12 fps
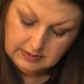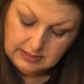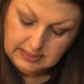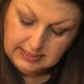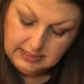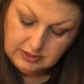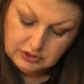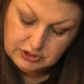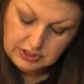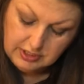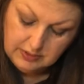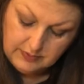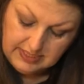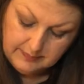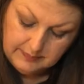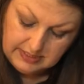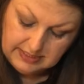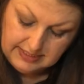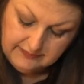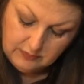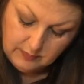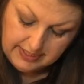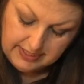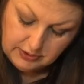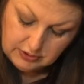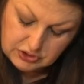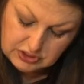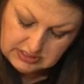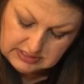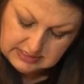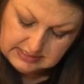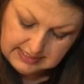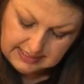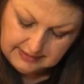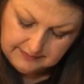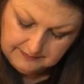And I'll show you what I'm going to give away here in just a second.